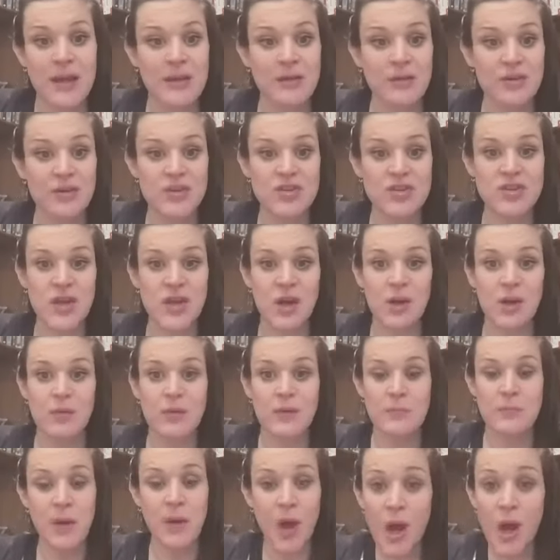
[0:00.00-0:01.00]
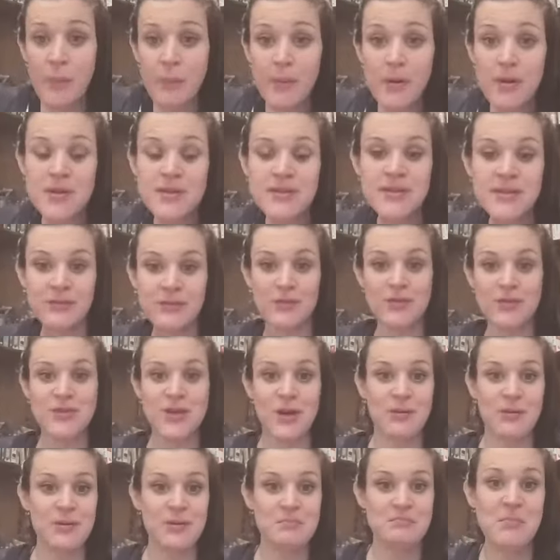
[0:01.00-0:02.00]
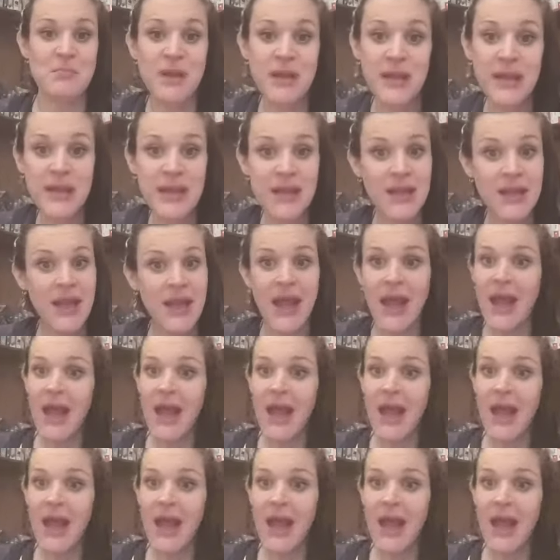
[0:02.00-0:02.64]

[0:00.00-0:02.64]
They've got stuck with purpose. They've got stuck with money.